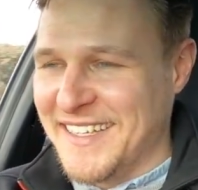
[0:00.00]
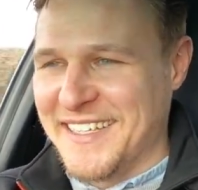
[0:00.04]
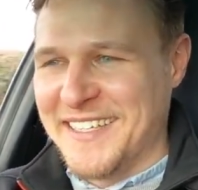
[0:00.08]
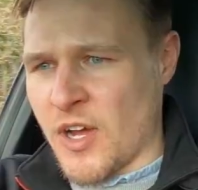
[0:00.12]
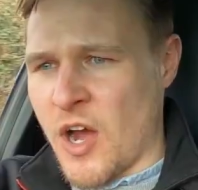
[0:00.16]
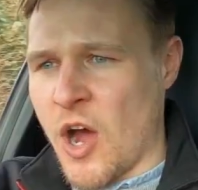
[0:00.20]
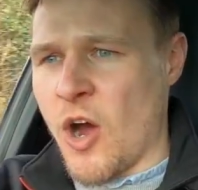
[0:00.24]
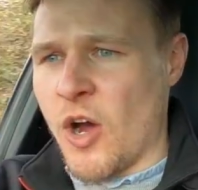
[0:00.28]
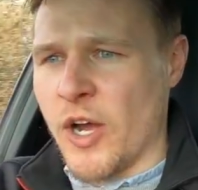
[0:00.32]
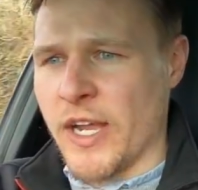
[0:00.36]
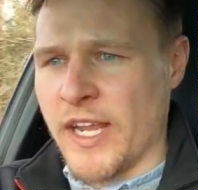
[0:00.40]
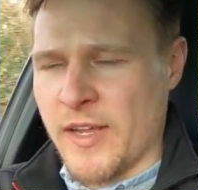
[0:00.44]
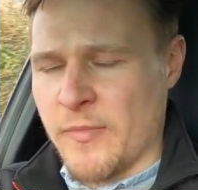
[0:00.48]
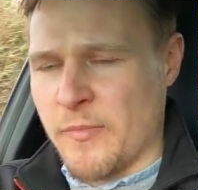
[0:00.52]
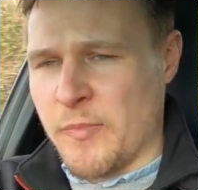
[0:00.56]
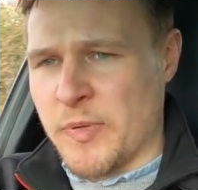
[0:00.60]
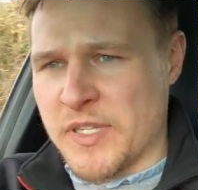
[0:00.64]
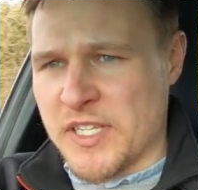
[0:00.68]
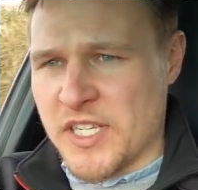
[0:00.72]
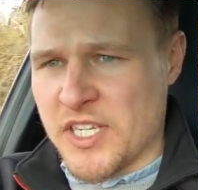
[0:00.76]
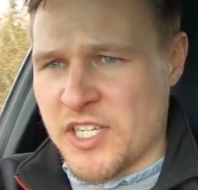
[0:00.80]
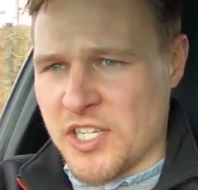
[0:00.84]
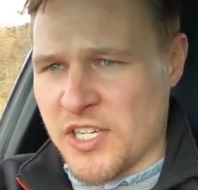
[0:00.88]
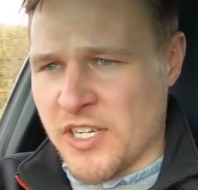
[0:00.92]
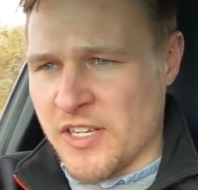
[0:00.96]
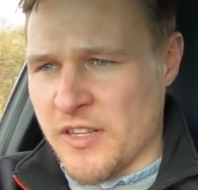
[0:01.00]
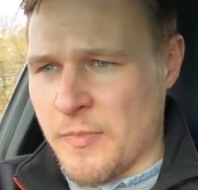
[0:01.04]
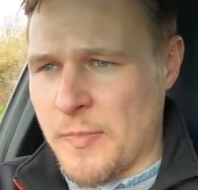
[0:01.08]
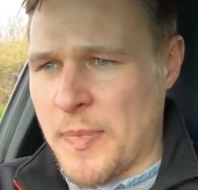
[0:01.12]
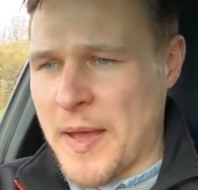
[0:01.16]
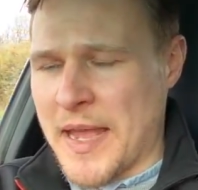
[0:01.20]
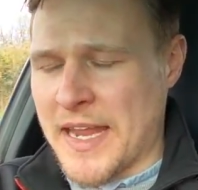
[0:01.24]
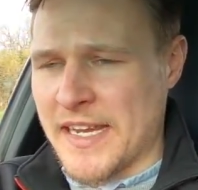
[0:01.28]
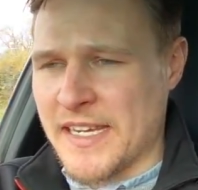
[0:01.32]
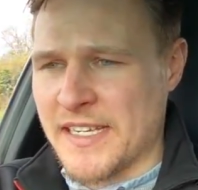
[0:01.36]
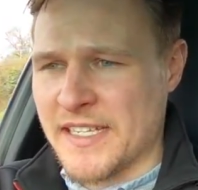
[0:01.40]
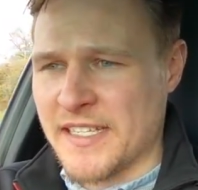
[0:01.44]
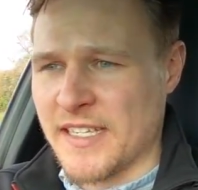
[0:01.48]
The height and position of the
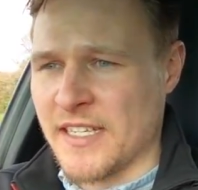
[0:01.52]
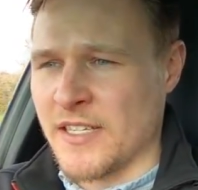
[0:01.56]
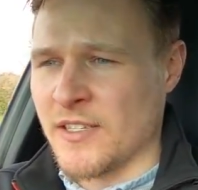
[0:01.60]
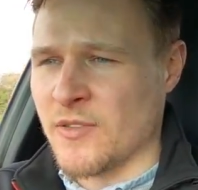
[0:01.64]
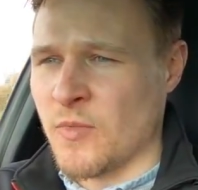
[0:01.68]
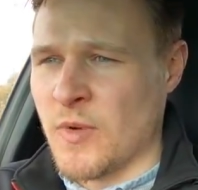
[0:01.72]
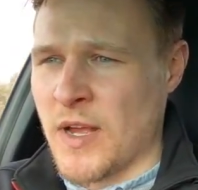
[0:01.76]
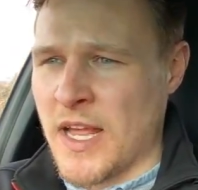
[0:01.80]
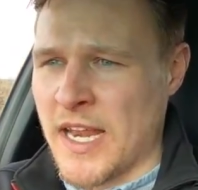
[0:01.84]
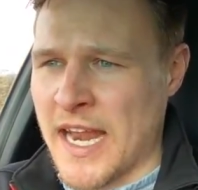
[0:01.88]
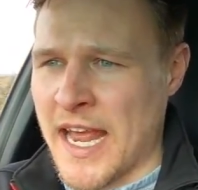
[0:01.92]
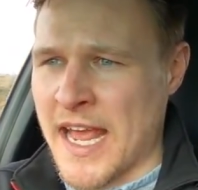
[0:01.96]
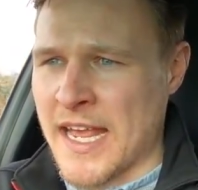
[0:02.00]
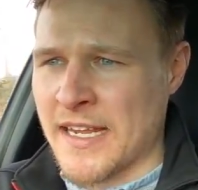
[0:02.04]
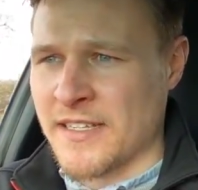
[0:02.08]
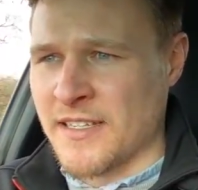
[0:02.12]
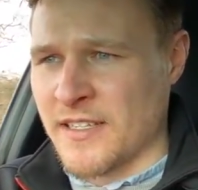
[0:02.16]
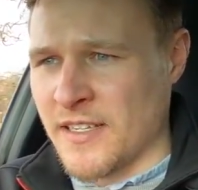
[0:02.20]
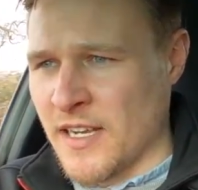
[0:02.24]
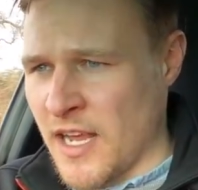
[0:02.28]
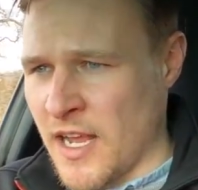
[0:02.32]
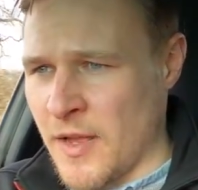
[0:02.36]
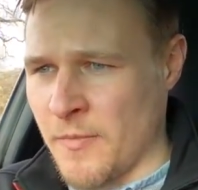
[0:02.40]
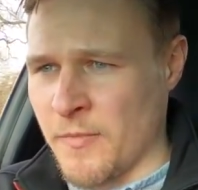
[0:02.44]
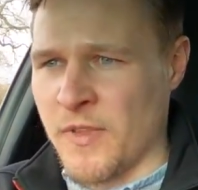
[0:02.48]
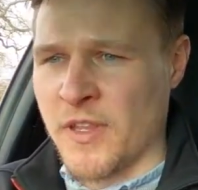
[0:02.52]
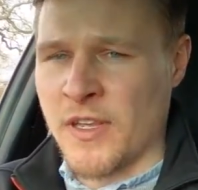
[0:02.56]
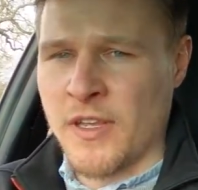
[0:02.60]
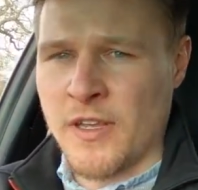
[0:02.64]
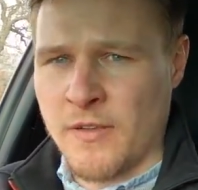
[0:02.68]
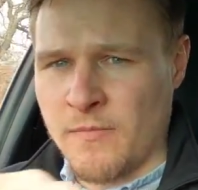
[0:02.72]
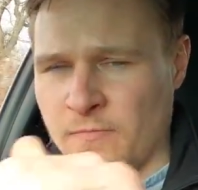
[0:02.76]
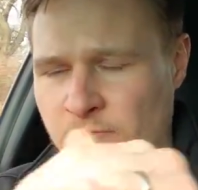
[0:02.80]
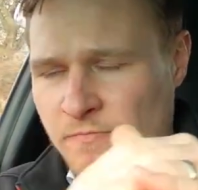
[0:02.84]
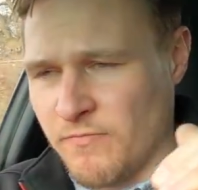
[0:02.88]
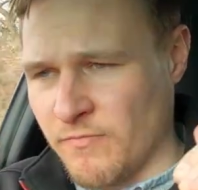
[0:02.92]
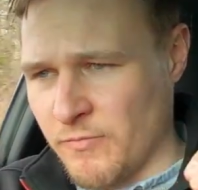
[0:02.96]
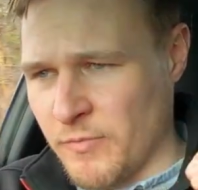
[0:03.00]
base, as well as
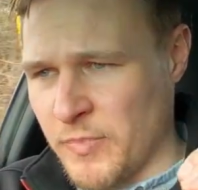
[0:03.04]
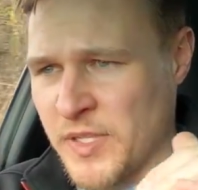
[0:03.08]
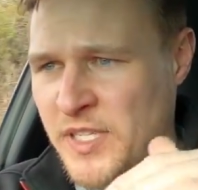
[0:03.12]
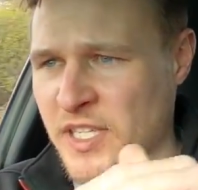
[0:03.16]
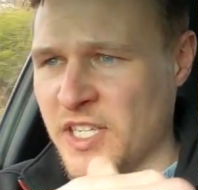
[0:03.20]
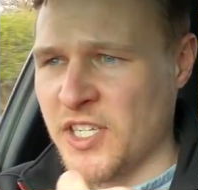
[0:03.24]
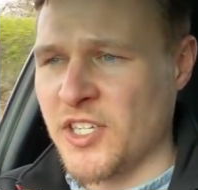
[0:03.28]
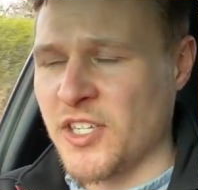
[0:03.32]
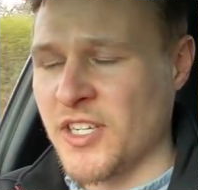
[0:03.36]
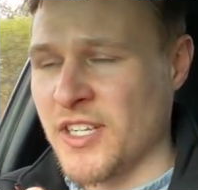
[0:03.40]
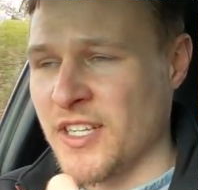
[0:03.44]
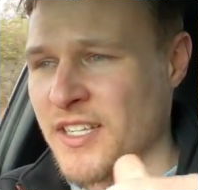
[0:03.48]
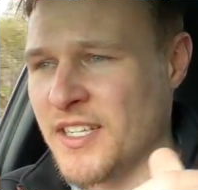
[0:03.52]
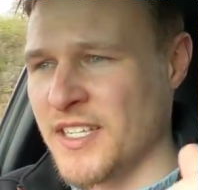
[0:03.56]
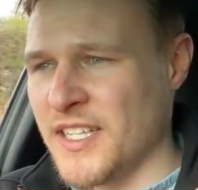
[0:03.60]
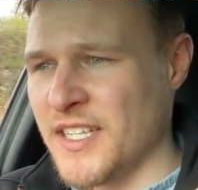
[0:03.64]
the position of the